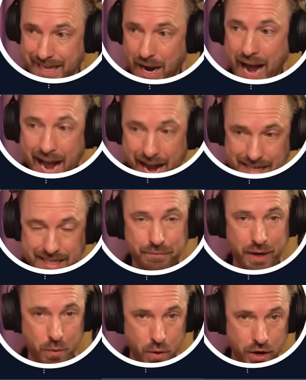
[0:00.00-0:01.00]
they're
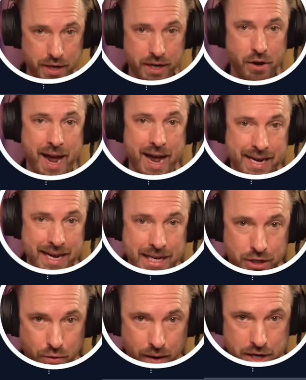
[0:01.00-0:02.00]
actively working on adding
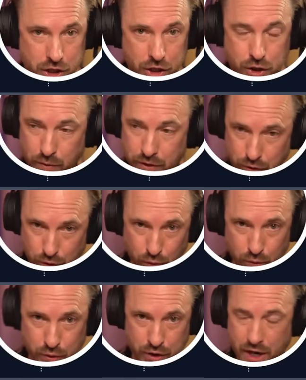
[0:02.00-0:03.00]
integrations with
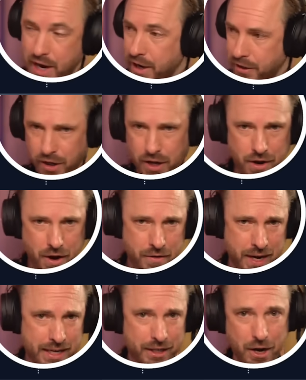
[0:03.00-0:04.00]
tools so you don't
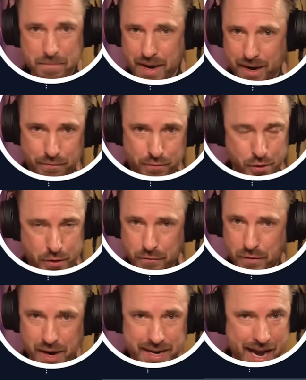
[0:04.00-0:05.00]
need to go back and forth and
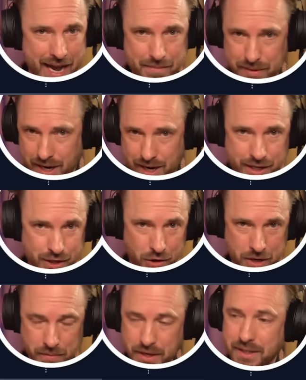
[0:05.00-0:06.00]
find API
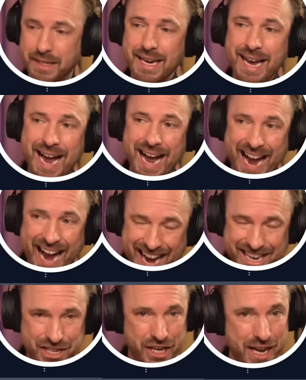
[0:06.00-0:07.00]
documents
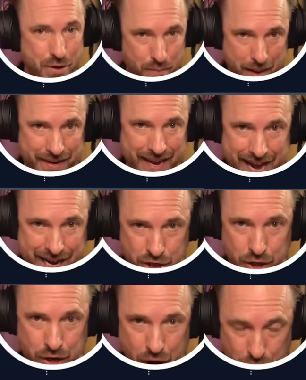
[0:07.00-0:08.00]
Actually, Replit
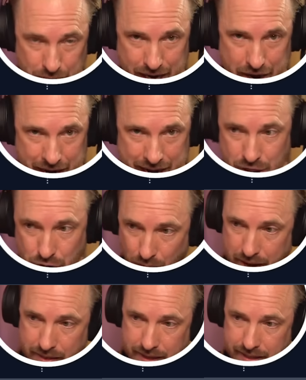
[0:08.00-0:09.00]
Agent knows how to
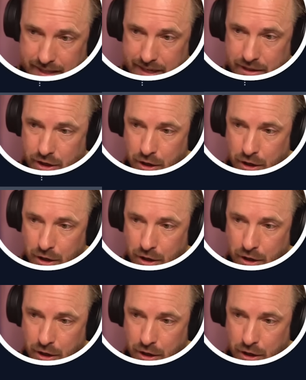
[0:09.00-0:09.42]
integrate these things.